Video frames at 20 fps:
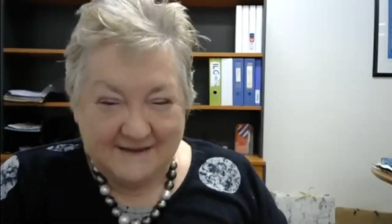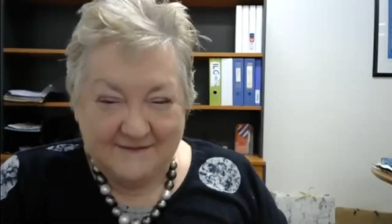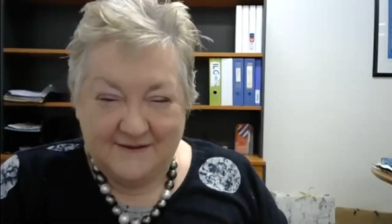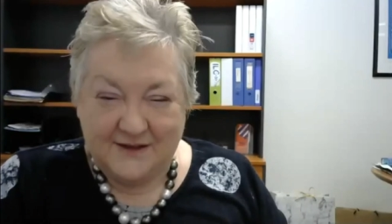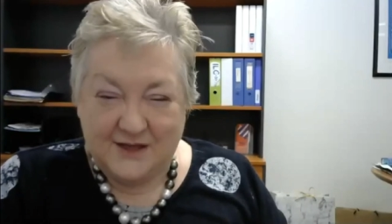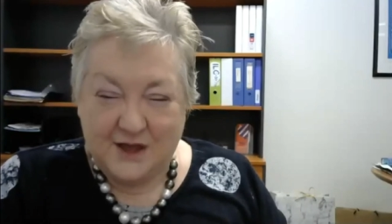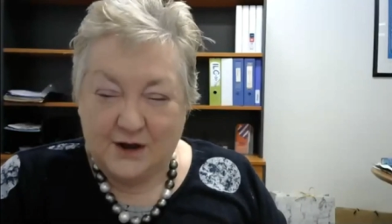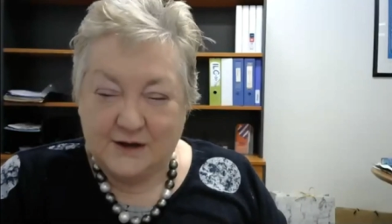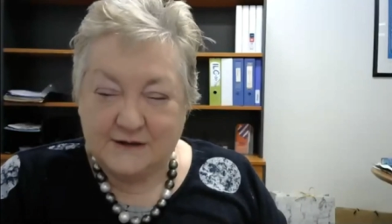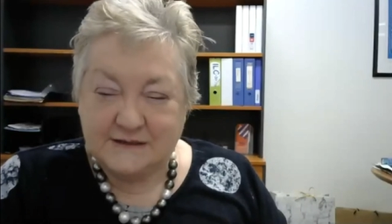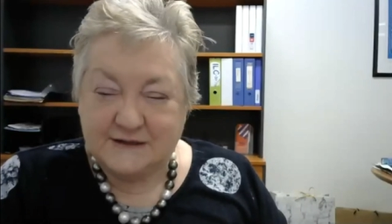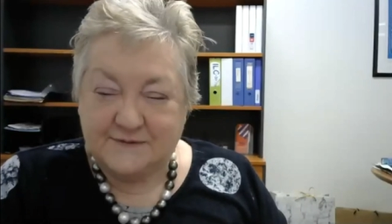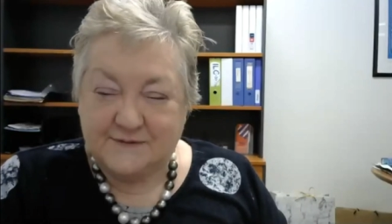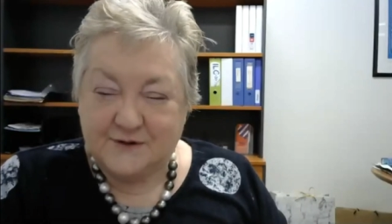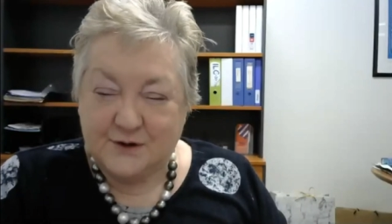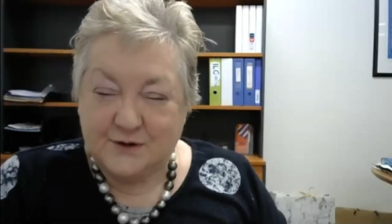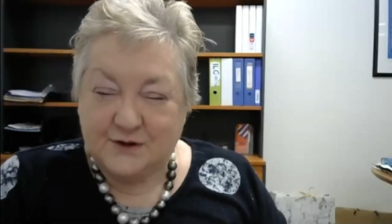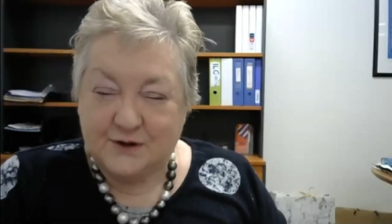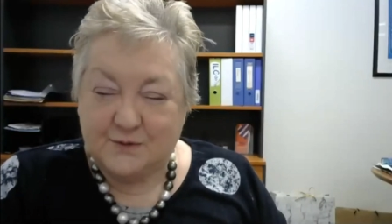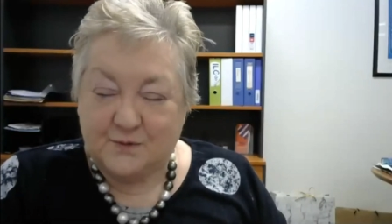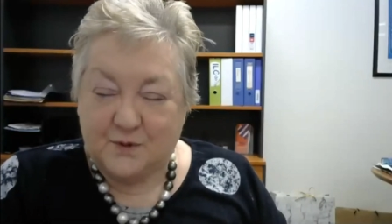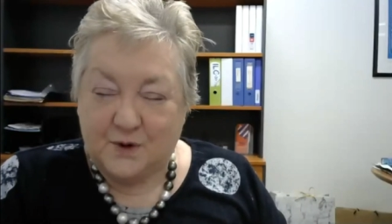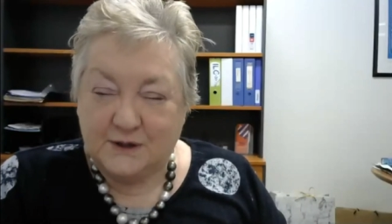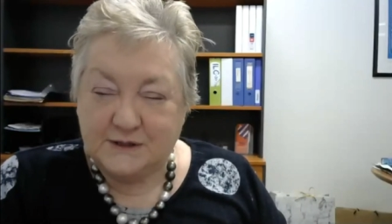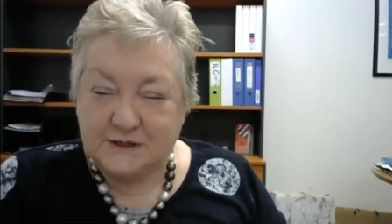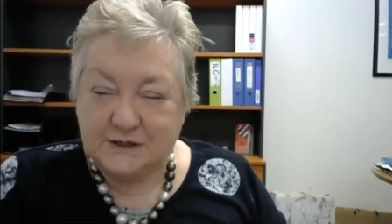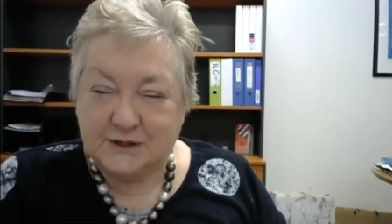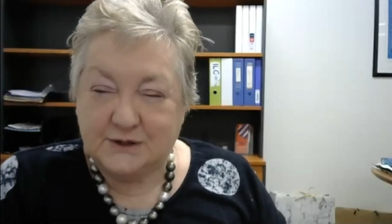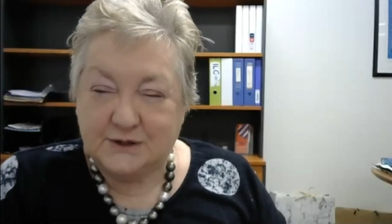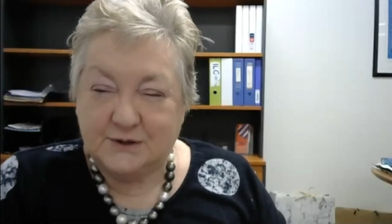for those of you that
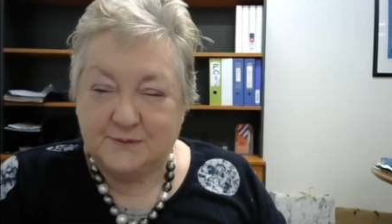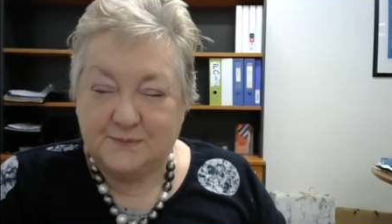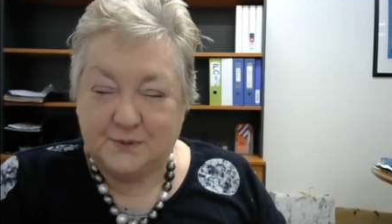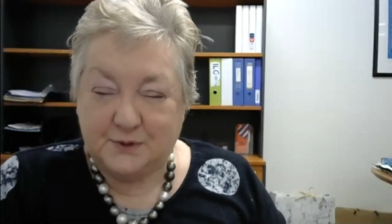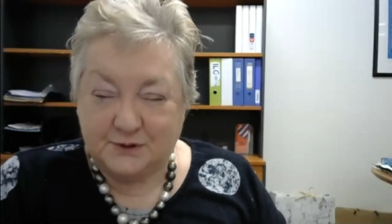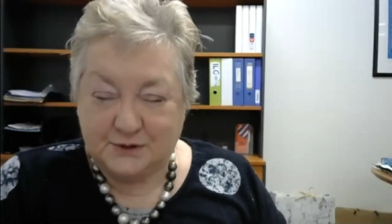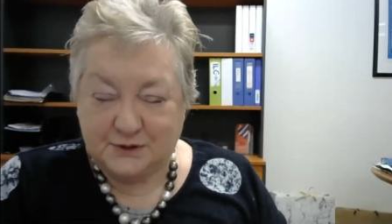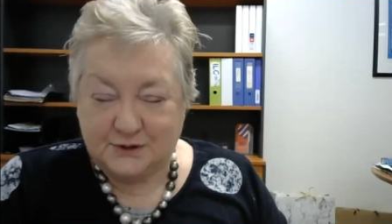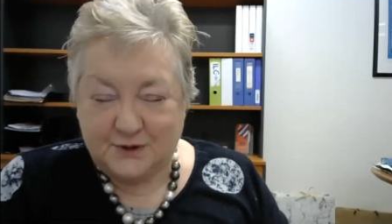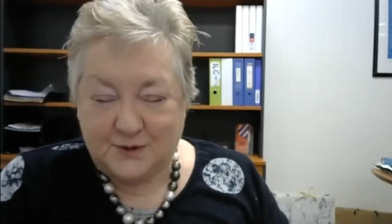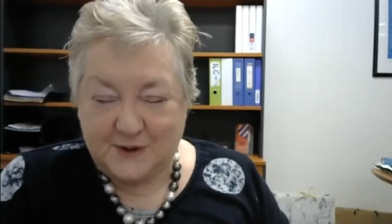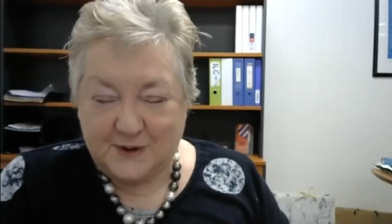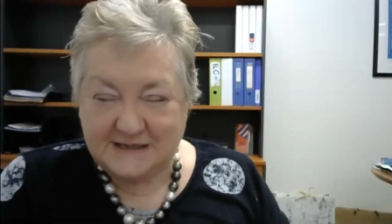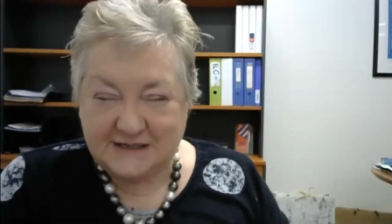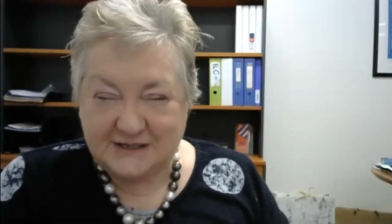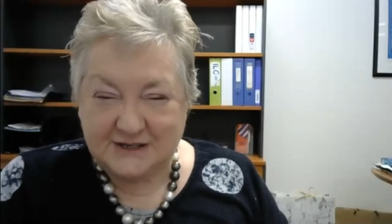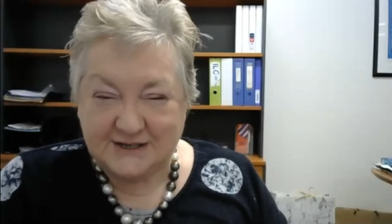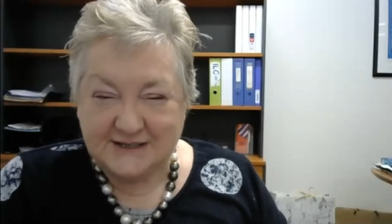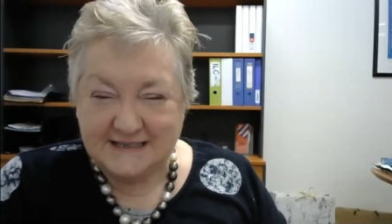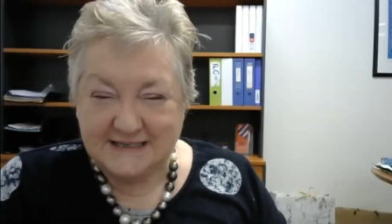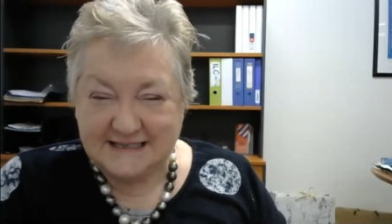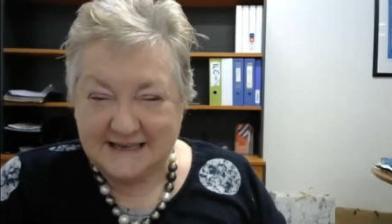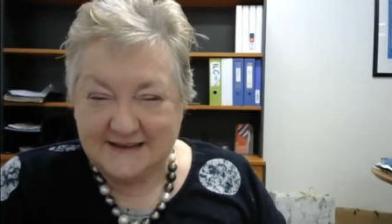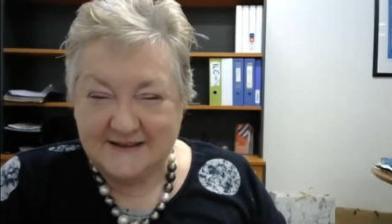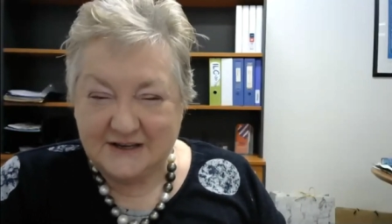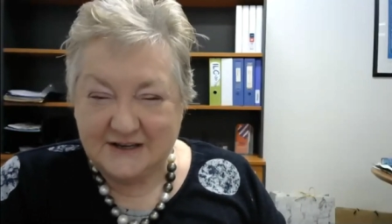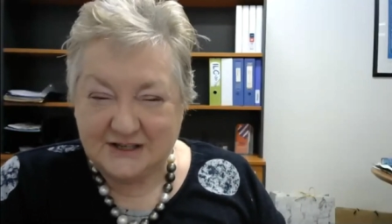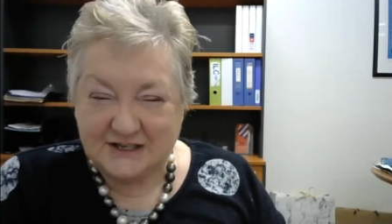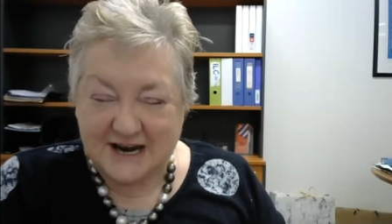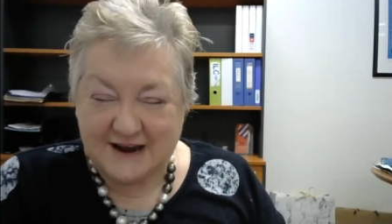want to, put your questions in
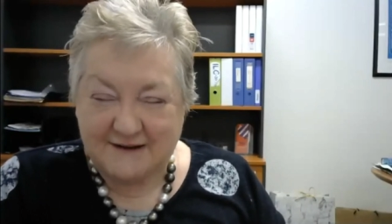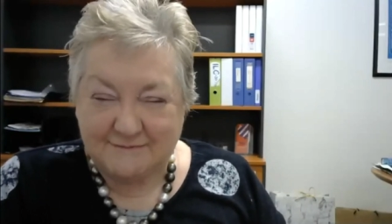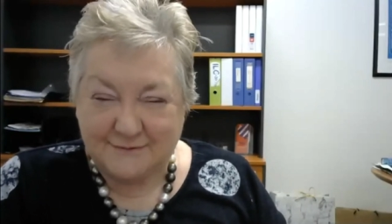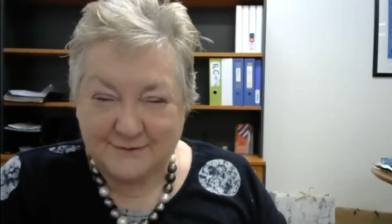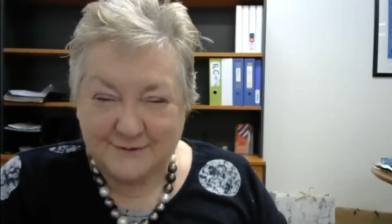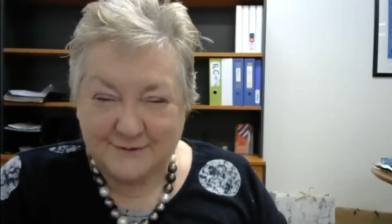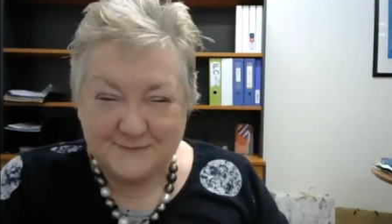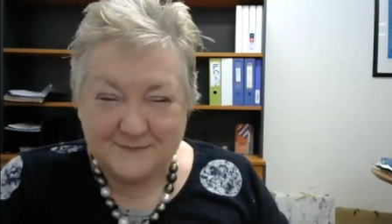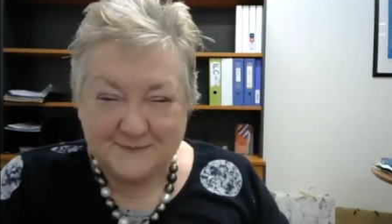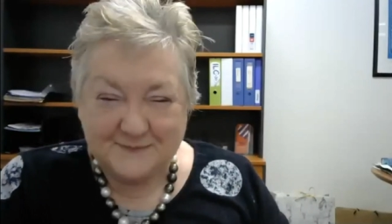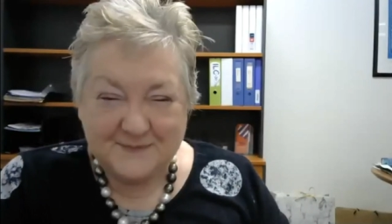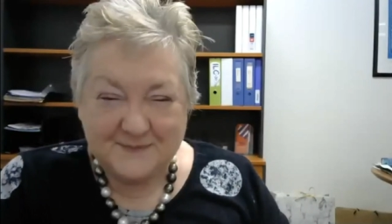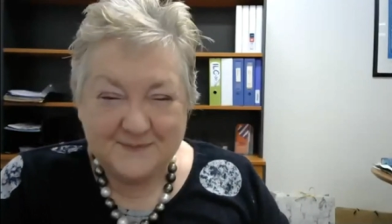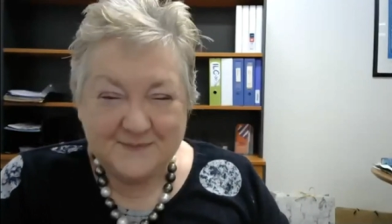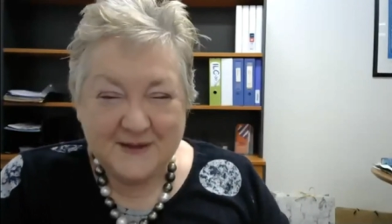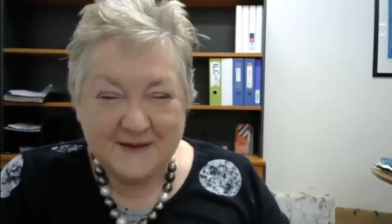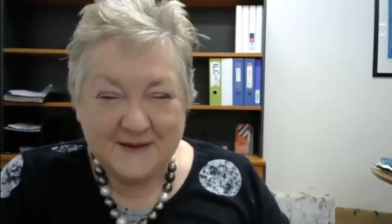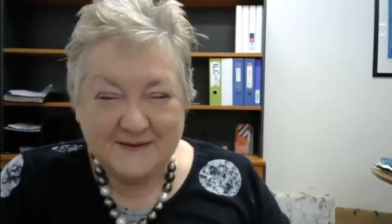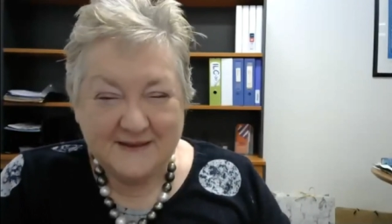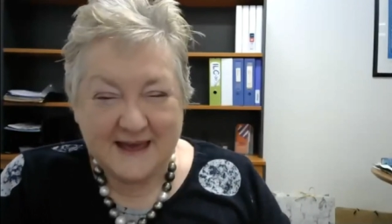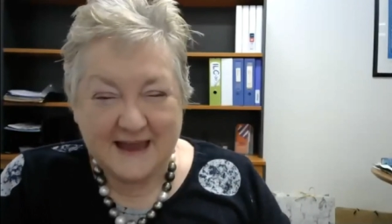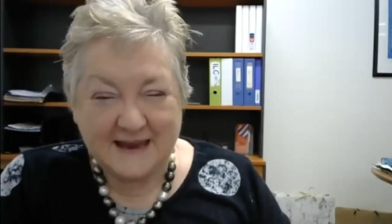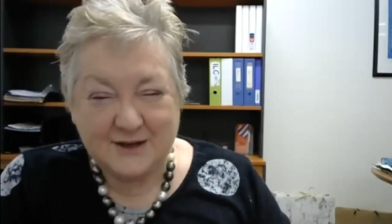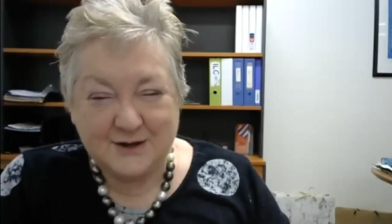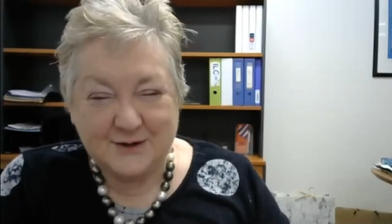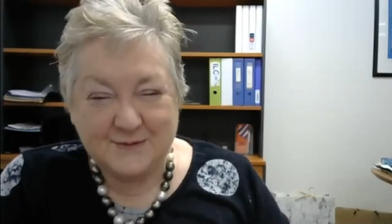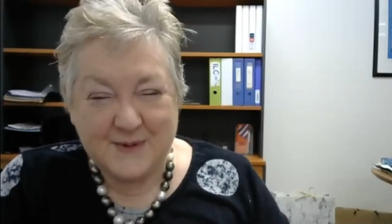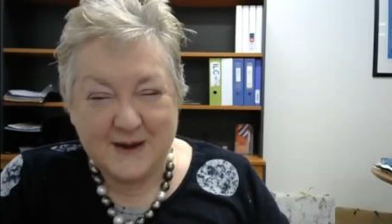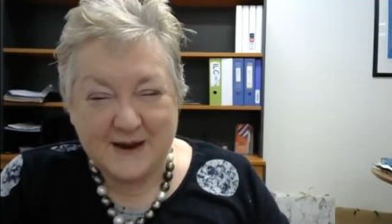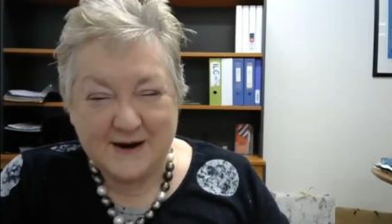the chat room. Thank
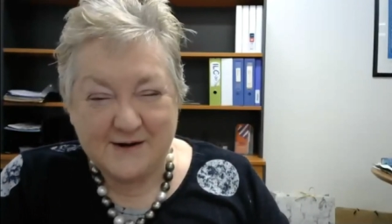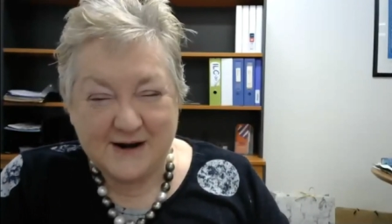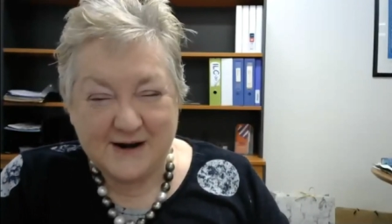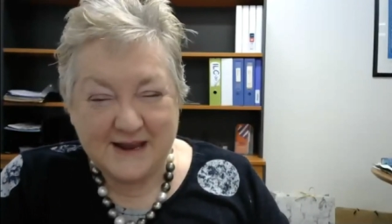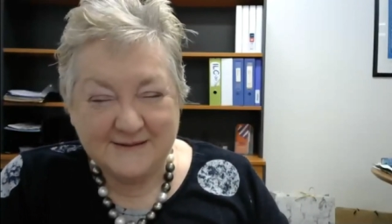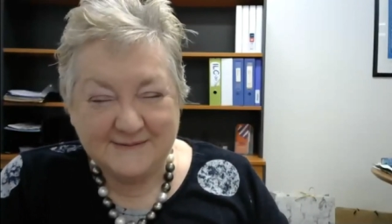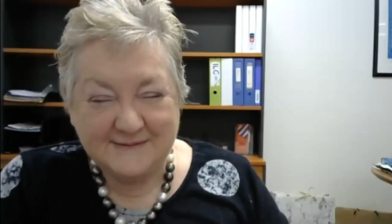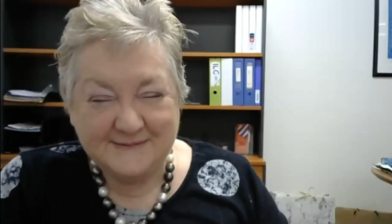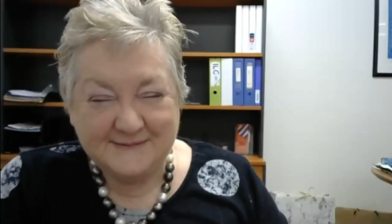you, Mary.